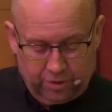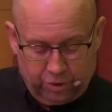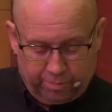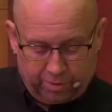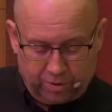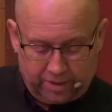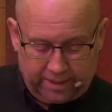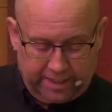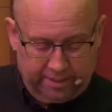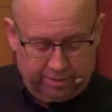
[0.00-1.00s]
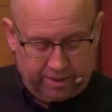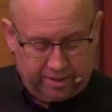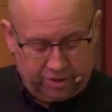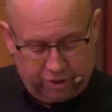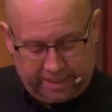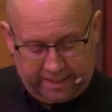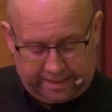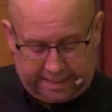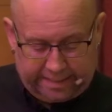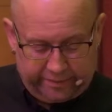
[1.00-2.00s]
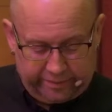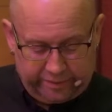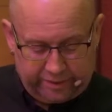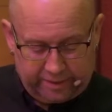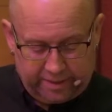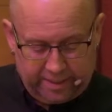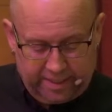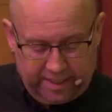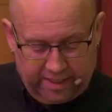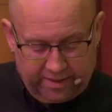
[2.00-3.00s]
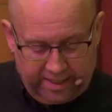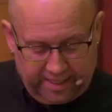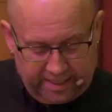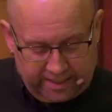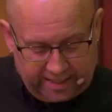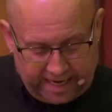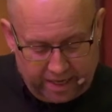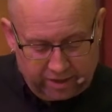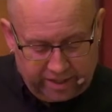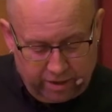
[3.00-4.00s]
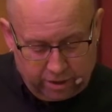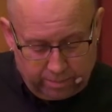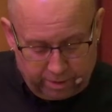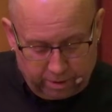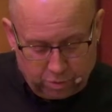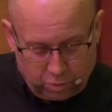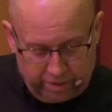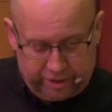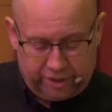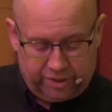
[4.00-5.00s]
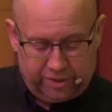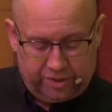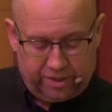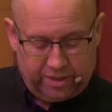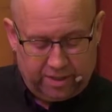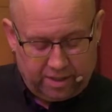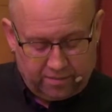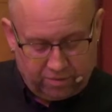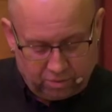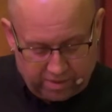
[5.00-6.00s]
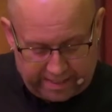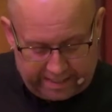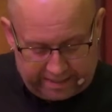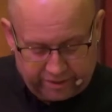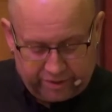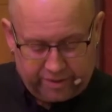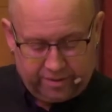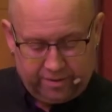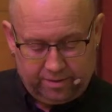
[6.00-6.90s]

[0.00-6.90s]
to proclaim to the Gentiles the incalculable riches of Christ.